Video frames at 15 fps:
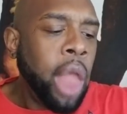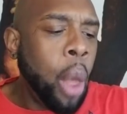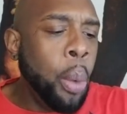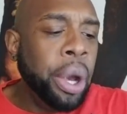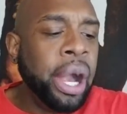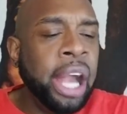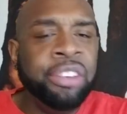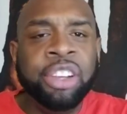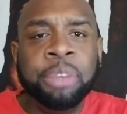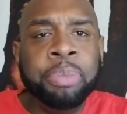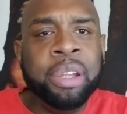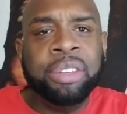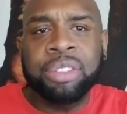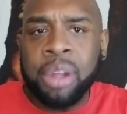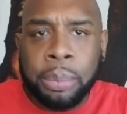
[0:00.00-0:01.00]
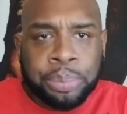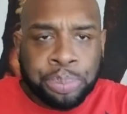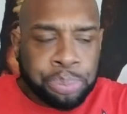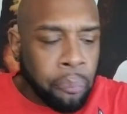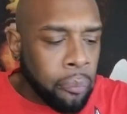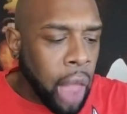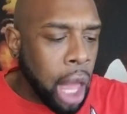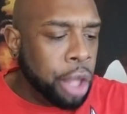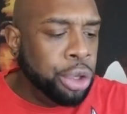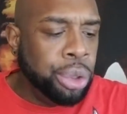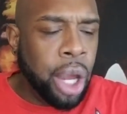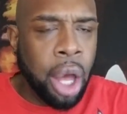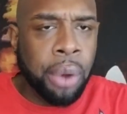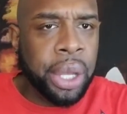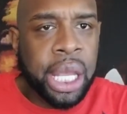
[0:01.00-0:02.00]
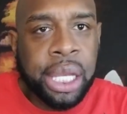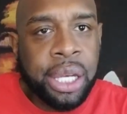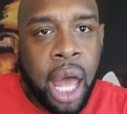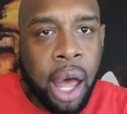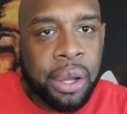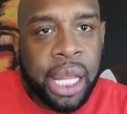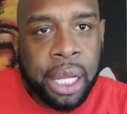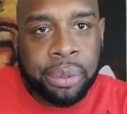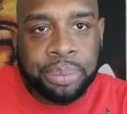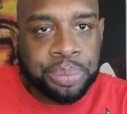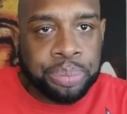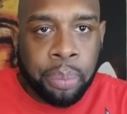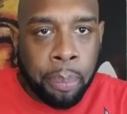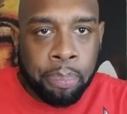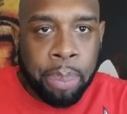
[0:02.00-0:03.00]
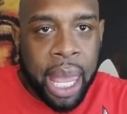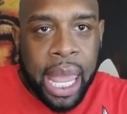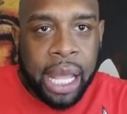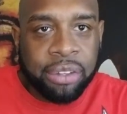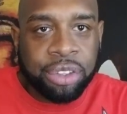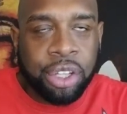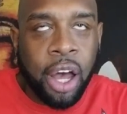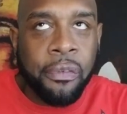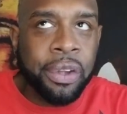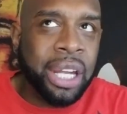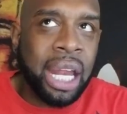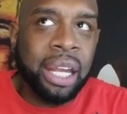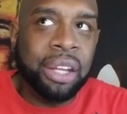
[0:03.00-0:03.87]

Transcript: We can't just be, you know, eating all that bad stuff, or not